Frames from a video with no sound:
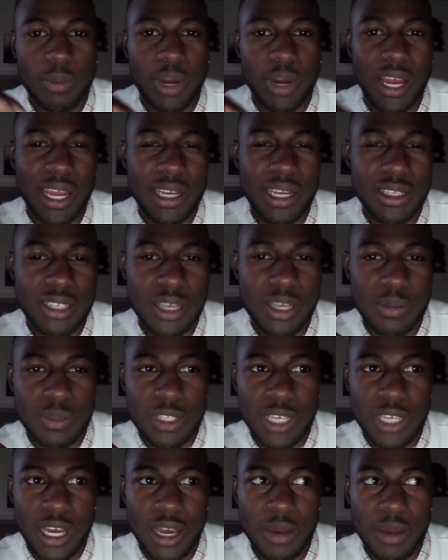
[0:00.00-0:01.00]
But at the same
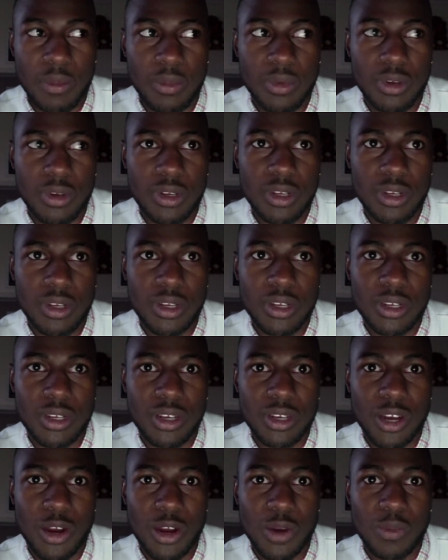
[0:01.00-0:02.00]
time,
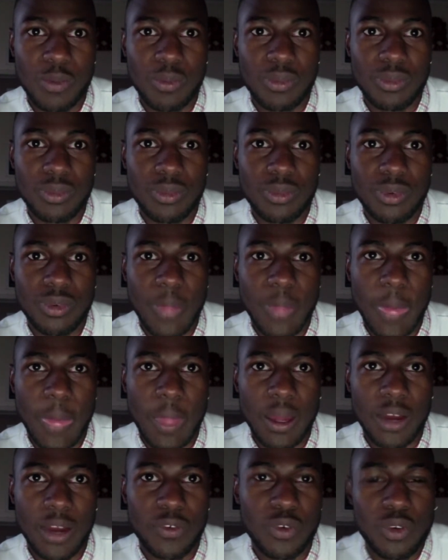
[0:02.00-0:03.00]
I
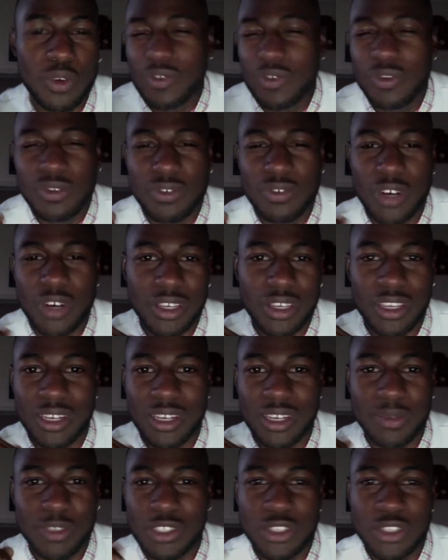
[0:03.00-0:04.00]
thought, fuck it, let
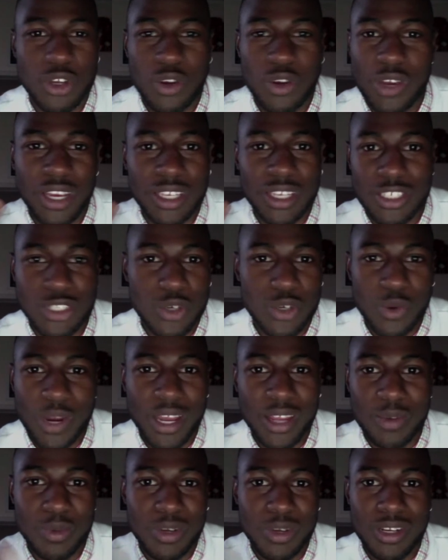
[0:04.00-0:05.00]
me just go extra
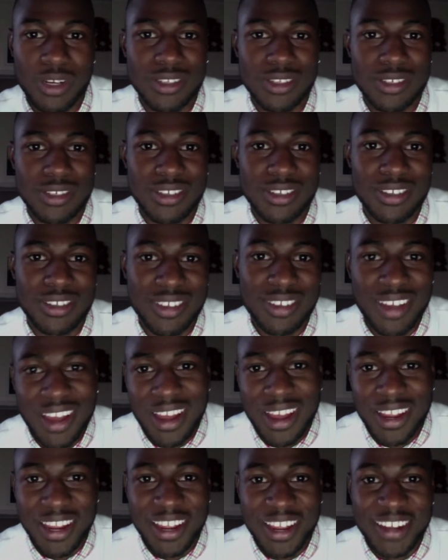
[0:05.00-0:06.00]
wide because
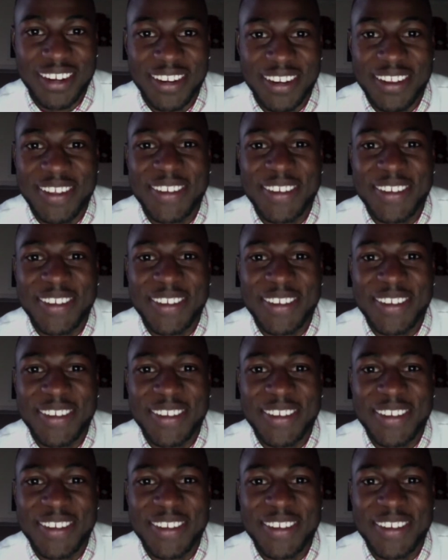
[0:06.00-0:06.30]
I can.